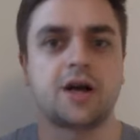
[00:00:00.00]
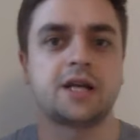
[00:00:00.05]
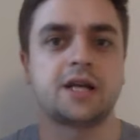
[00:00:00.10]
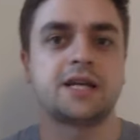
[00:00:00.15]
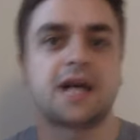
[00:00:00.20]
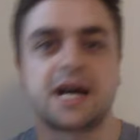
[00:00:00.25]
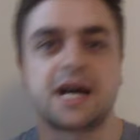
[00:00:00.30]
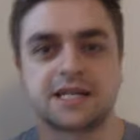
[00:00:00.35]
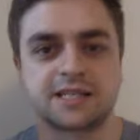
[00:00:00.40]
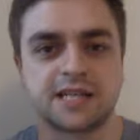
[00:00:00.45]

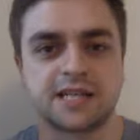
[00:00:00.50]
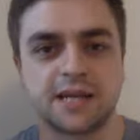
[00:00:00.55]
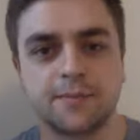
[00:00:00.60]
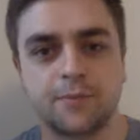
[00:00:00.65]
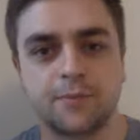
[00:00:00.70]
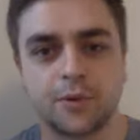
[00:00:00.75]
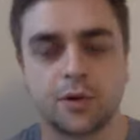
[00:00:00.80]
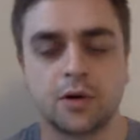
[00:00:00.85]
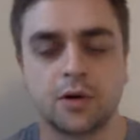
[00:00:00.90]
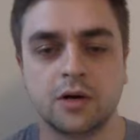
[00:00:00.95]
it as an
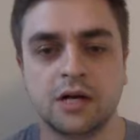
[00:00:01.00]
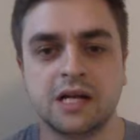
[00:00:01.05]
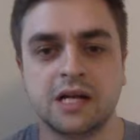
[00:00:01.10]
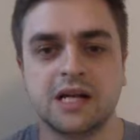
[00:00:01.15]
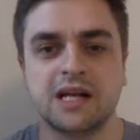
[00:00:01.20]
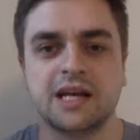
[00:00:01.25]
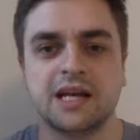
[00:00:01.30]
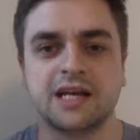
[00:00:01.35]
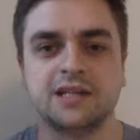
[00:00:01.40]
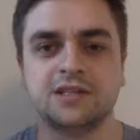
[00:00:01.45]
input
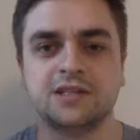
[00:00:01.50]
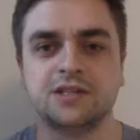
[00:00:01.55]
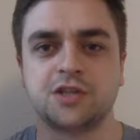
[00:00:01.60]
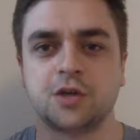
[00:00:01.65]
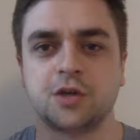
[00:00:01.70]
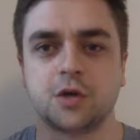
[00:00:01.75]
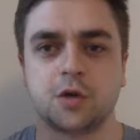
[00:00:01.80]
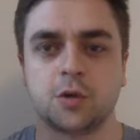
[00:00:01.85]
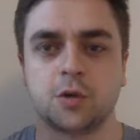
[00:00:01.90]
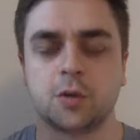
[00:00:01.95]

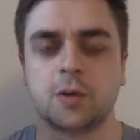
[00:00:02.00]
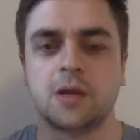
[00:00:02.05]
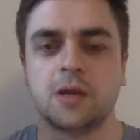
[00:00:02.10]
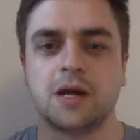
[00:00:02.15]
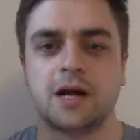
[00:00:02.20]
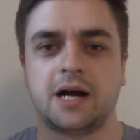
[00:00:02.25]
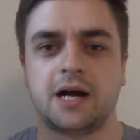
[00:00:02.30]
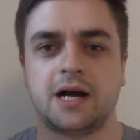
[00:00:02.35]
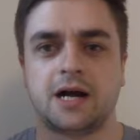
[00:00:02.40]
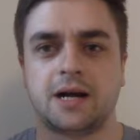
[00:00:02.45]
into
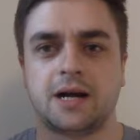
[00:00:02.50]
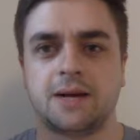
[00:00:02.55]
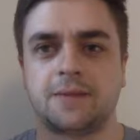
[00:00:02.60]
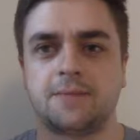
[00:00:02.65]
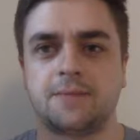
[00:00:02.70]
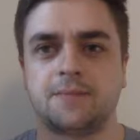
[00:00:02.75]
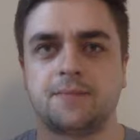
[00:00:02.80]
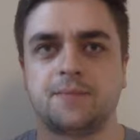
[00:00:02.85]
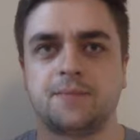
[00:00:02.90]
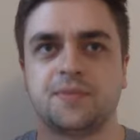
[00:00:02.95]

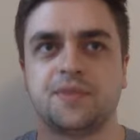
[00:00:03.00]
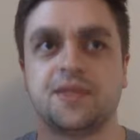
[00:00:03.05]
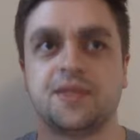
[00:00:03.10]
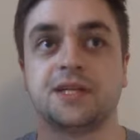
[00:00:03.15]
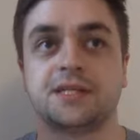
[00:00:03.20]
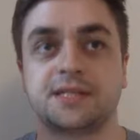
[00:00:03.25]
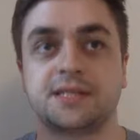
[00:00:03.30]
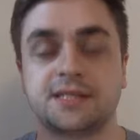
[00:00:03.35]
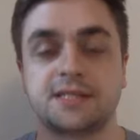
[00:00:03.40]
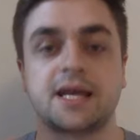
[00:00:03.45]
the
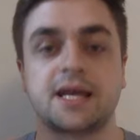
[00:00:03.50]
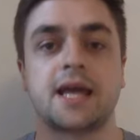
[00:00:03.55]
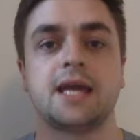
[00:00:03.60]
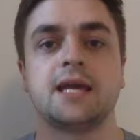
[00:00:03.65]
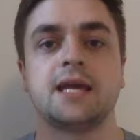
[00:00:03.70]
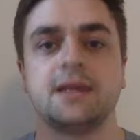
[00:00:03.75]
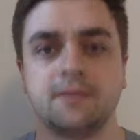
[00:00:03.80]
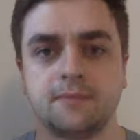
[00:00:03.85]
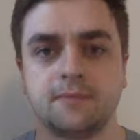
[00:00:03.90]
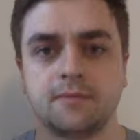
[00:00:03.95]

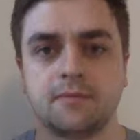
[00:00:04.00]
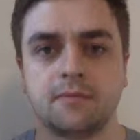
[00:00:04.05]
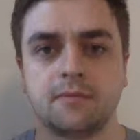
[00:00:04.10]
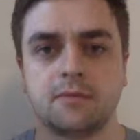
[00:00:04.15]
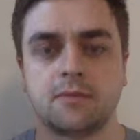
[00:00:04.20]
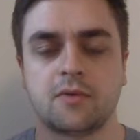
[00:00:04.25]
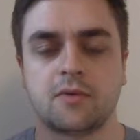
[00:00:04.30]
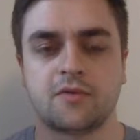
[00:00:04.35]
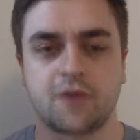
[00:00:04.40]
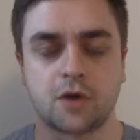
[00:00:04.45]
same
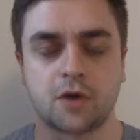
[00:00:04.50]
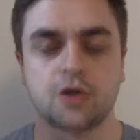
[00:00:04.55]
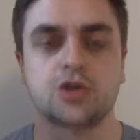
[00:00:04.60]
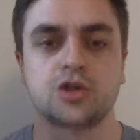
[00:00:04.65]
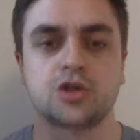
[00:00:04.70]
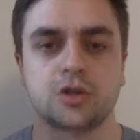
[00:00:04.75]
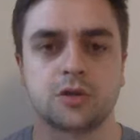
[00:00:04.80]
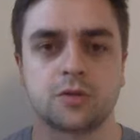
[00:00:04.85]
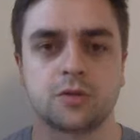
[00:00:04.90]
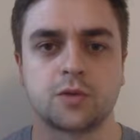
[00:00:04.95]

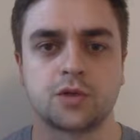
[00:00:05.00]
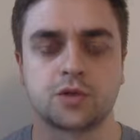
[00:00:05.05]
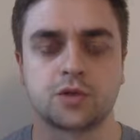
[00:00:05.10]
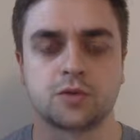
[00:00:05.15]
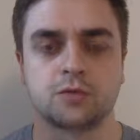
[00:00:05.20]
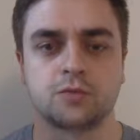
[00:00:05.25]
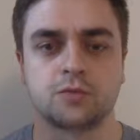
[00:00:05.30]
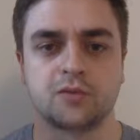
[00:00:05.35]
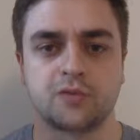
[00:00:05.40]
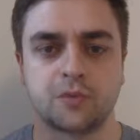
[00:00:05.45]
function, which
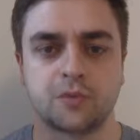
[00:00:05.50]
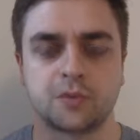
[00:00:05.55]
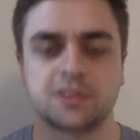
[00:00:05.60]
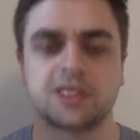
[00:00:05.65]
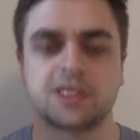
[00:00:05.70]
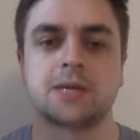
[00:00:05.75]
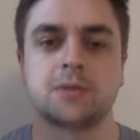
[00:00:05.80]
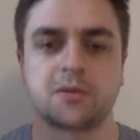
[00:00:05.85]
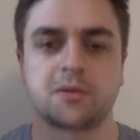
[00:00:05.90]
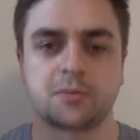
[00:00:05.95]
will perform the
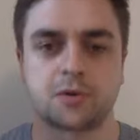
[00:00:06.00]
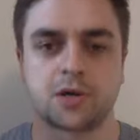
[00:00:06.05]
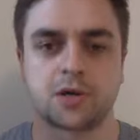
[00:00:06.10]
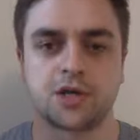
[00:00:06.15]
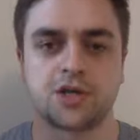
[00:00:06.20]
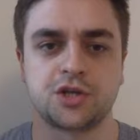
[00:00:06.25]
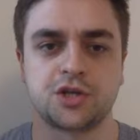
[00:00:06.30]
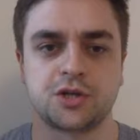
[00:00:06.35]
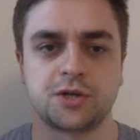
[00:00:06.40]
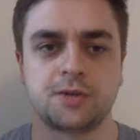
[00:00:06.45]
same
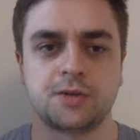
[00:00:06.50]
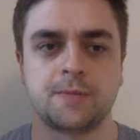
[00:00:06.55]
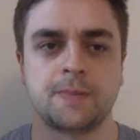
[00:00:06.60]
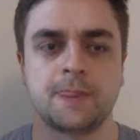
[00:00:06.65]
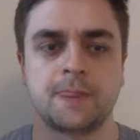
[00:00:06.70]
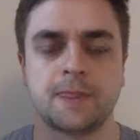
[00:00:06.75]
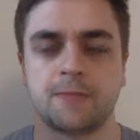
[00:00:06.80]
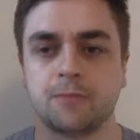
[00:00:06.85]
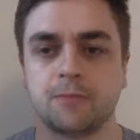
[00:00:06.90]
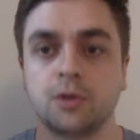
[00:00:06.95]
operation
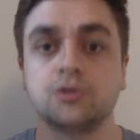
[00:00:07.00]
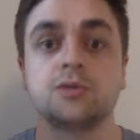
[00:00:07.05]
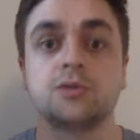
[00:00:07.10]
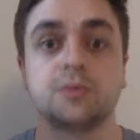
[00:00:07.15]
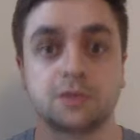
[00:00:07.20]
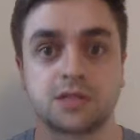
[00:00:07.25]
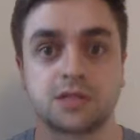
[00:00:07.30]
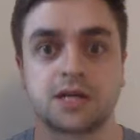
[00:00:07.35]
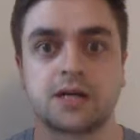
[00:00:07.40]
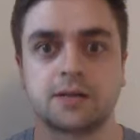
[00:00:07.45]

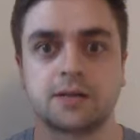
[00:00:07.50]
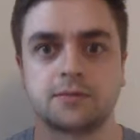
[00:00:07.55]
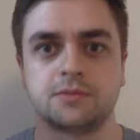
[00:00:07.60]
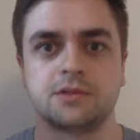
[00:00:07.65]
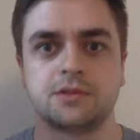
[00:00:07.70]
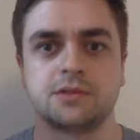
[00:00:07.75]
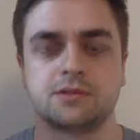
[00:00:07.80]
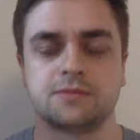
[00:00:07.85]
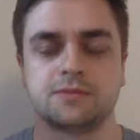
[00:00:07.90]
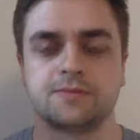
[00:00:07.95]
multiple
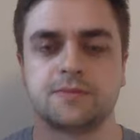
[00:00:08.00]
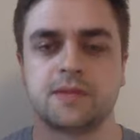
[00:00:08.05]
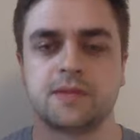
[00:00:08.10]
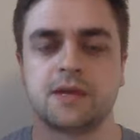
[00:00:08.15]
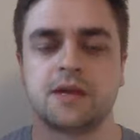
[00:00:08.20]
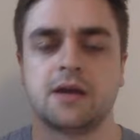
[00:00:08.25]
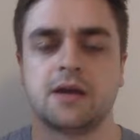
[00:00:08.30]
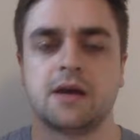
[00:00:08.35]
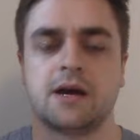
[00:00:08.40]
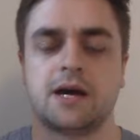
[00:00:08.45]
times.
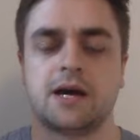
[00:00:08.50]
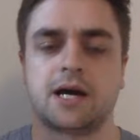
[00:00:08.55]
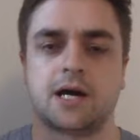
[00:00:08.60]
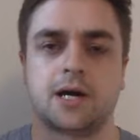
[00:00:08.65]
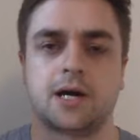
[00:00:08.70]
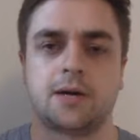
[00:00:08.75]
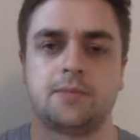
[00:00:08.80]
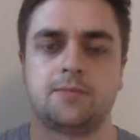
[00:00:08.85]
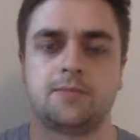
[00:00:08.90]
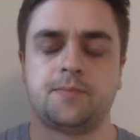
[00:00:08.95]

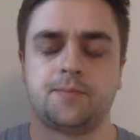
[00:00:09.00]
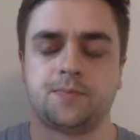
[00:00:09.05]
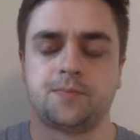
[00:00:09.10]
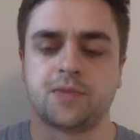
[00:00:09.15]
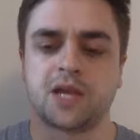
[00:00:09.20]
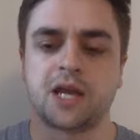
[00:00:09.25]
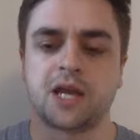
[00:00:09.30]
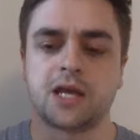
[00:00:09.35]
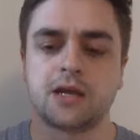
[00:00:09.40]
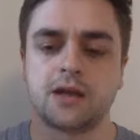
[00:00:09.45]

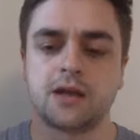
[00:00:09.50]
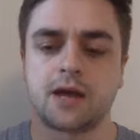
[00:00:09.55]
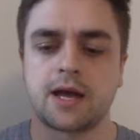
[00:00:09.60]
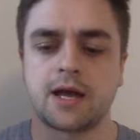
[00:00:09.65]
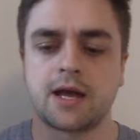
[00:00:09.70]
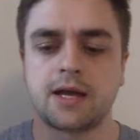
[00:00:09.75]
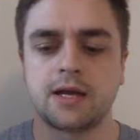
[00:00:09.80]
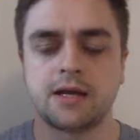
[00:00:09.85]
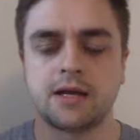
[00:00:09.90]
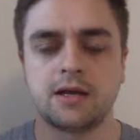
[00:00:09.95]
In
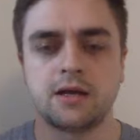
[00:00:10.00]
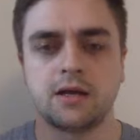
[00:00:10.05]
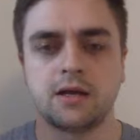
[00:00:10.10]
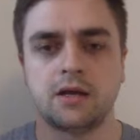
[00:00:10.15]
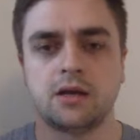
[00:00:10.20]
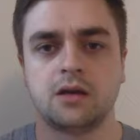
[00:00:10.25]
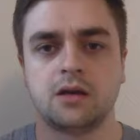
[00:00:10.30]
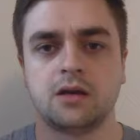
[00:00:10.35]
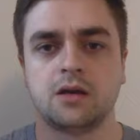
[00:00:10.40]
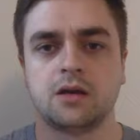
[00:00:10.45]

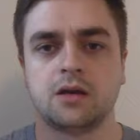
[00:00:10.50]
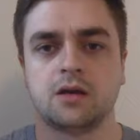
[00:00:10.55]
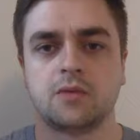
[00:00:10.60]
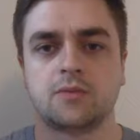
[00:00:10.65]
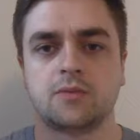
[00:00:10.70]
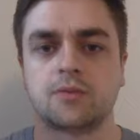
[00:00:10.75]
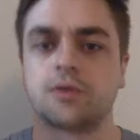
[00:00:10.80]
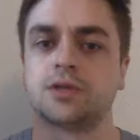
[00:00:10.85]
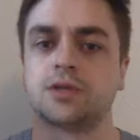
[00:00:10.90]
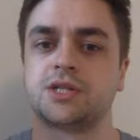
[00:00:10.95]
a
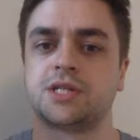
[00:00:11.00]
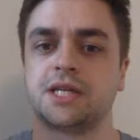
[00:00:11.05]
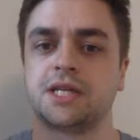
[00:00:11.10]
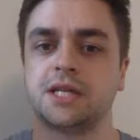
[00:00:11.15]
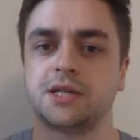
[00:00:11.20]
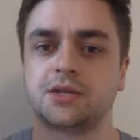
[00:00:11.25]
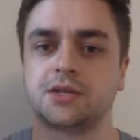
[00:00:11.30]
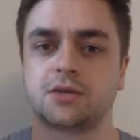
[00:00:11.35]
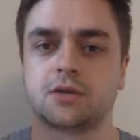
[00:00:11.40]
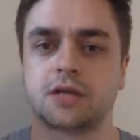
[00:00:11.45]

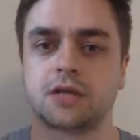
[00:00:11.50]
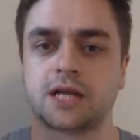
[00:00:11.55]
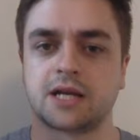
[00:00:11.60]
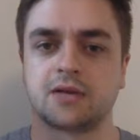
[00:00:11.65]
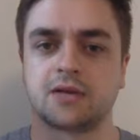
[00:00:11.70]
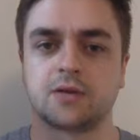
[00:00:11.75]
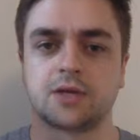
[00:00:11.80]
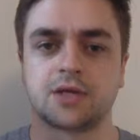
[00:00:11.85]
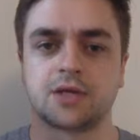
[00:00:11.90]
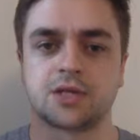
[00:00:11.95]
procedural
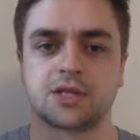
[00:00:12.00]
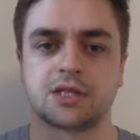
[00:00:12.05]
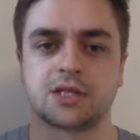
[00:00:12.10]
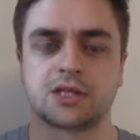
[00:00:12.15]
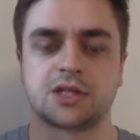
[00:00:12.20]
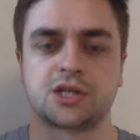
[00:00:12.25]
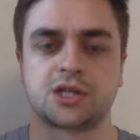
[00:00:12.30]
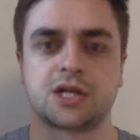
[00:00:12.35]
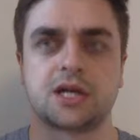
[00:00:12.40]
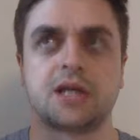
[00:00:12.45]
language
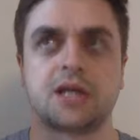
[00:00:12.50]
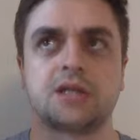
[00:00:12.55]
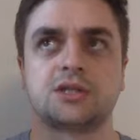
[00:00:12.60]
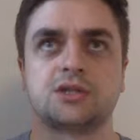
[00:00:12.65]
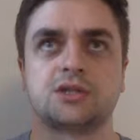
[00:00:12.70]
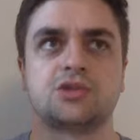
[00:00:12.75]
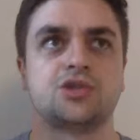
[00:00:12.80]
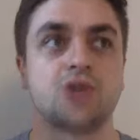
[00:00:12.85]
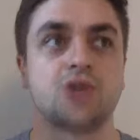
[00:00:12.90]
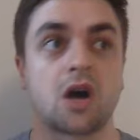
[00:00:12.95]
such
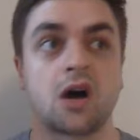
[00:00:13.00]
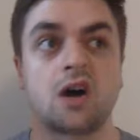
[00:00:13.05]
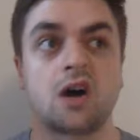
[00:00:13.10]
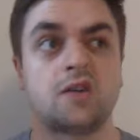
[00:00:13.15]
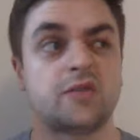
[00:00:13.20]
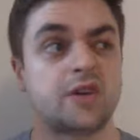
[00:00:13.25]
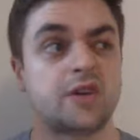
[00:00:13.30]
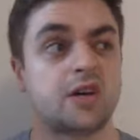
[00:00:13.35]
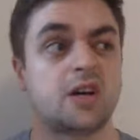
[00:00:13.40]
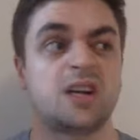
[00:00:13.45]
as
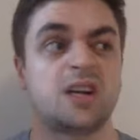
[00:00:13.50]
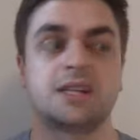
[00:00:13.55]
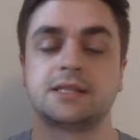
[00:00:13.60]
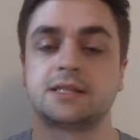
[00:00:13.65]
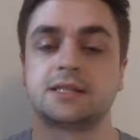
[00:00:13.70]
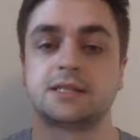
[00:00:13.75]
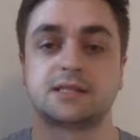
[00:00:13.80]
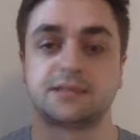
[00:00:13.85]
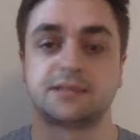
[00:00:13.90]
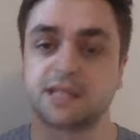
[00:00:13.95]
Java,
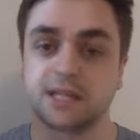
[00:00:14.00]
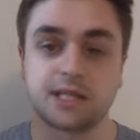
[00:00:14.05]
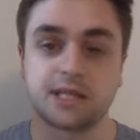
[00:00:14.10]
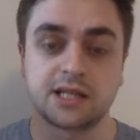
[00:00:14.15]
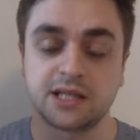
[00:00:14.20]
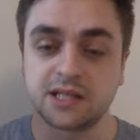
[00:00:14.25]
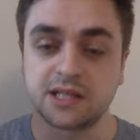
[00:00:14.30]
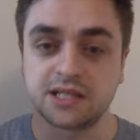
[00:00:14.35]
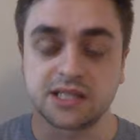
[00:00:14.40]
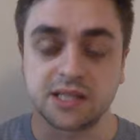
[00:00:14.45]

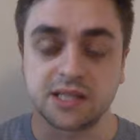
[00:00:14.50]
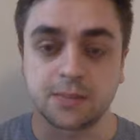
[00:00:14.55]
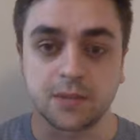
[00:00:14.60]
C, C++,